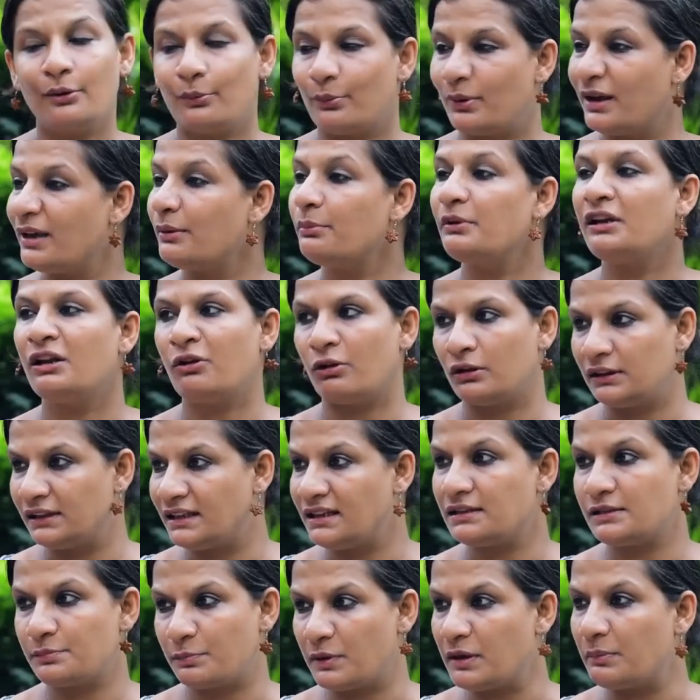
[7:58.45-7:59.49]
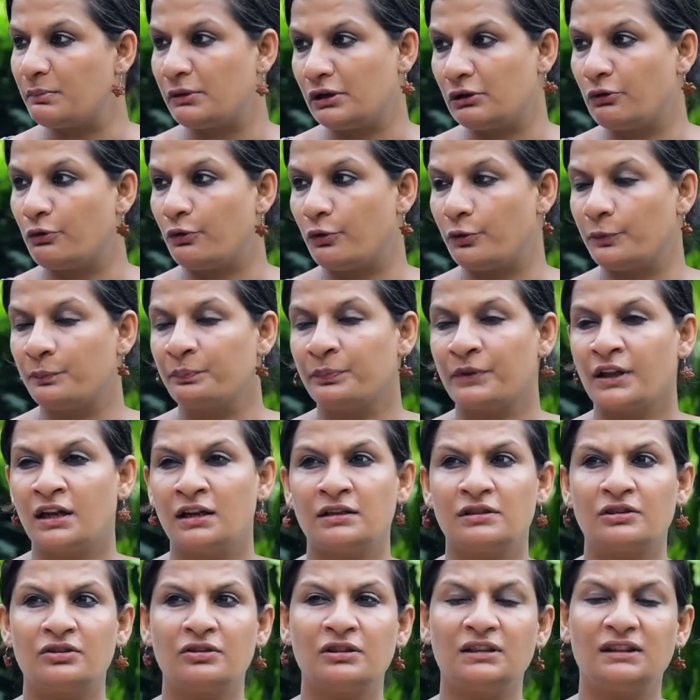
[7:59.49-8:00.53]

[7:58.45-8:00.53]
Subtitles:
Where will all these people go? So